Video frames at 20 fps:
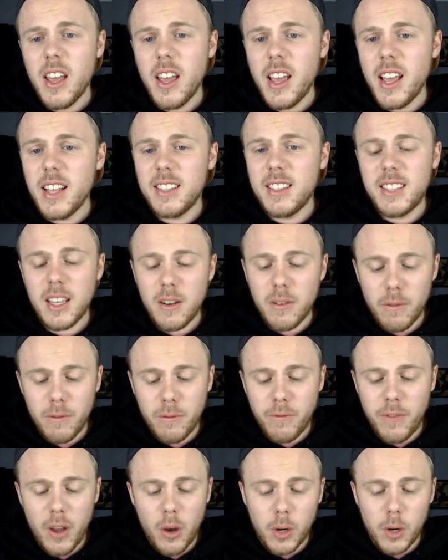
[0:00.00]
It didn't
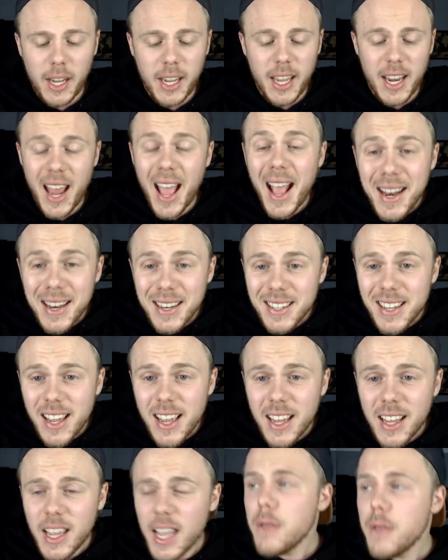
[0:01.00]
feel like an
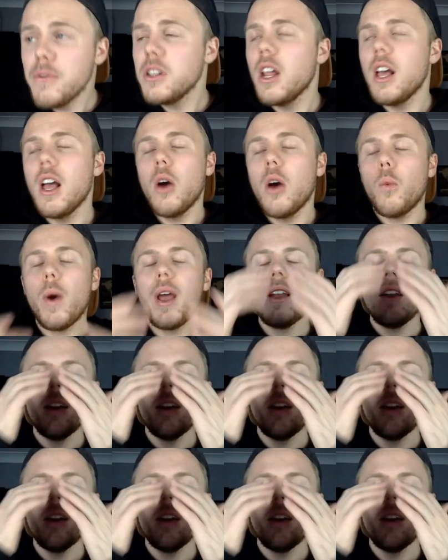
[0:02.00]
ending. Even when